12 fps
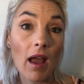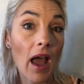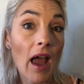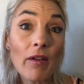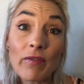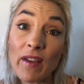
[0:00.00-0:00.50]

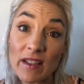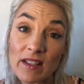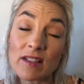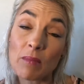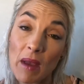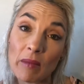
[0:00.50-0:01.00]
Our
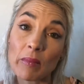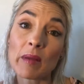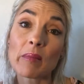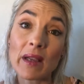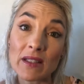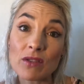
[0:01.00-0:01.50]
faces might be
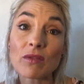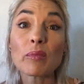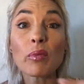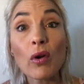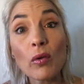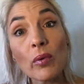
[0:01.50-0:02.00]
better
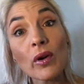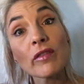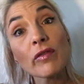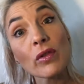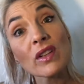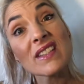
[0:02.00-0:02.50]
appropriate
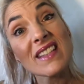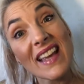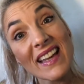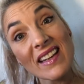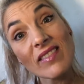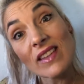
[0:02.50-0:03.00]
for the
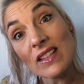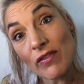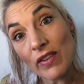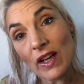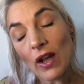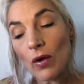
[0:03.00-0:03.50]
sake of this
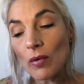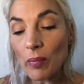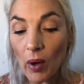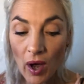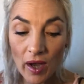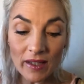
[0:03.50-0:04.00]
video,
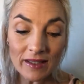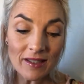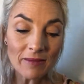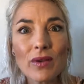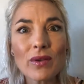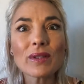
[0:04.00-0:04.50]
but
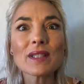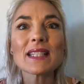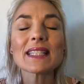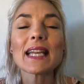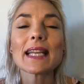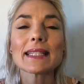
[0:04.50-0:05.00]
we're going to
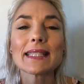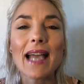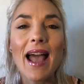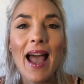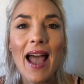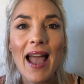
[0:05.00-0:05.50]
take
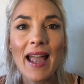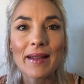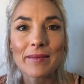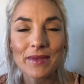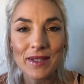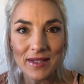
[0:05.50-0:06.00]

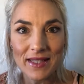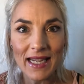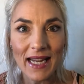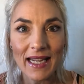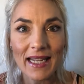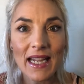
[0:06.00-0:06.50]
time
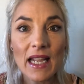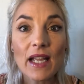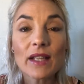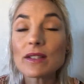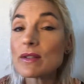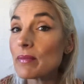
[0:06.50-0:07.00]
today
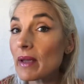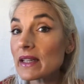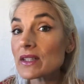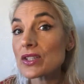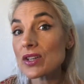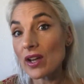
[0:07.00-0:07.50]
to
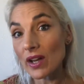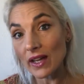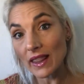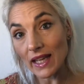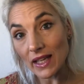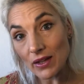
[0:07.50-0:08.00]
make sure
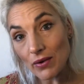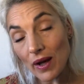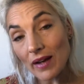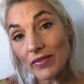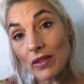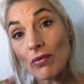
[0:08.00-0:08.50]
that you
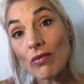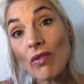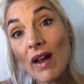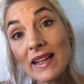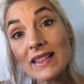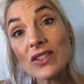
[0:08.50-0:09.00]
have the
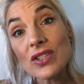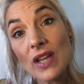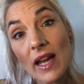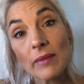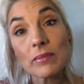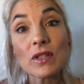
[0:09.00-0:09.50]
right
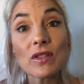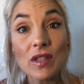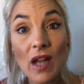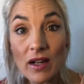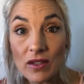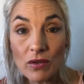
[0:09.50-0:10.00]
shape to
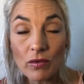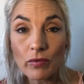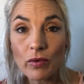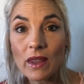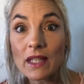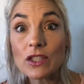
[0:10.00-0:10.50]
start off
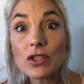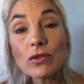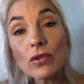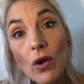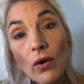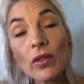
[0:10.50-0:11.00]
with, that you
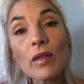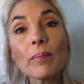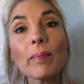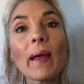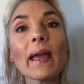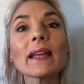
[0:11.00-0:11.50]
know the
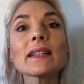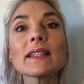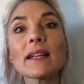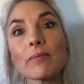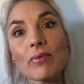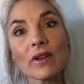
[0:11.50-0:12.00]

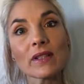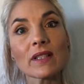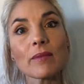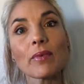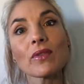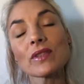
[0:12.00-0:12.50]
basic
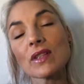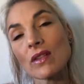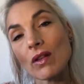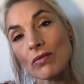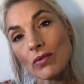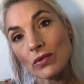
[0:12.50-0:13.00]
principles and
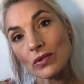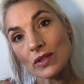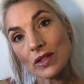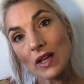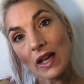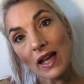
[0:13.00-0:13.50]
the
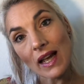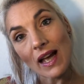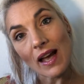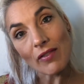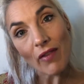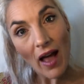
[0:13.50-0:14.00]
rules
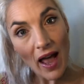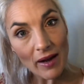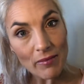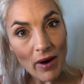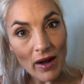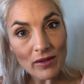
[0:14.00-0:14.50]
of
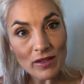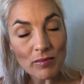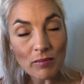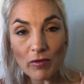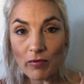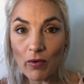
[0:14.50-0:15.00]
eyebrows
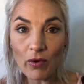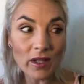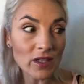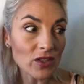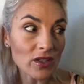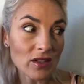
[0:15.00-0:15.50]
before
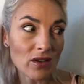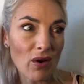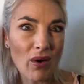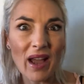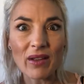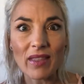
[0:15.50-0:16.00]
you just
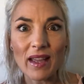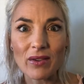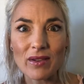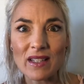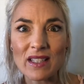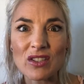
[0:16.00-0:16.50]
go out there
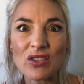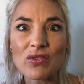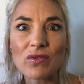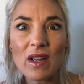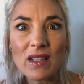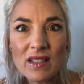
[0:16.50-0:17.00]
and
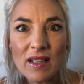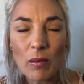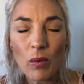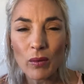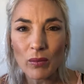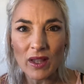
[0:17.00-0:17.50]
entrust
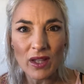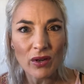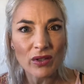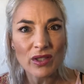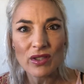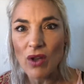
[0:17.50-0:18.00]
someone with
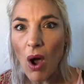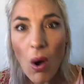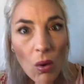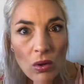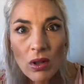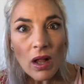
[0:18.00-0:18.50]
your
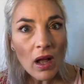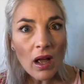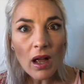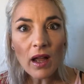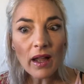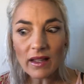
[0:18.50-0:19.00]
soul.
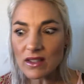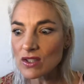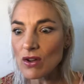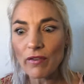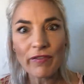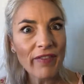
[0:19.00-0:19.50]
It's
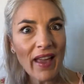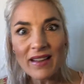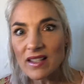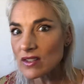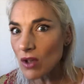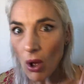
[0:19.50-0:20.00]
your
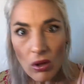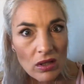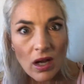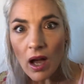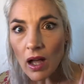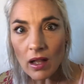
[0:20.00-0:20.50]
face soul,
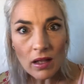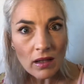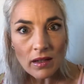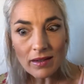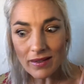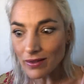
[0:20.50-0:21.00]

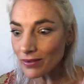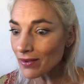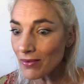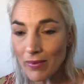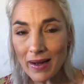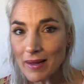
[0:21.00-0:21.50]
girl. You don't
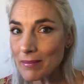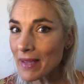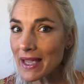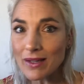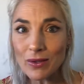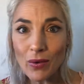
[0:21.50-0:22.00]
want to
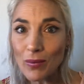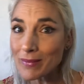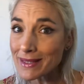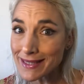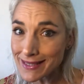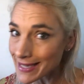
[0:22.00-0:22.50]
make no
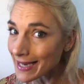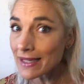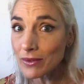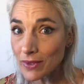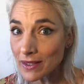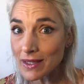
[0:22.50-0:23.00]

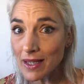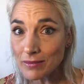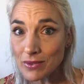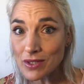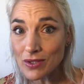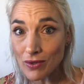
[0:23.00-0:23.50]
mistake where it
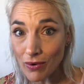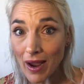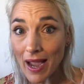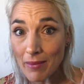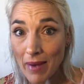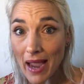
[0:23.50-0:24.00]
comes to your
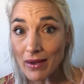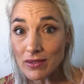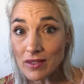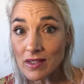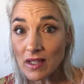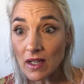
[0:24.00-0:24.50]

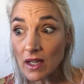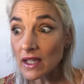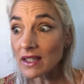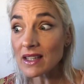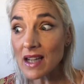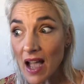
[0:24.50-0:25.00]
eyebrows.
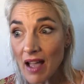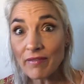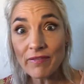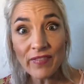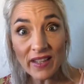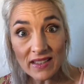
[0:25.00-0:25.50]
You can't
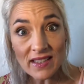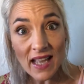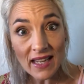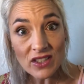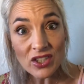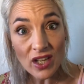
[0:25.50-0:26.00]
fix
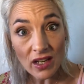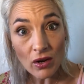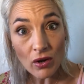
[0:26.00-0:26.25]
that shit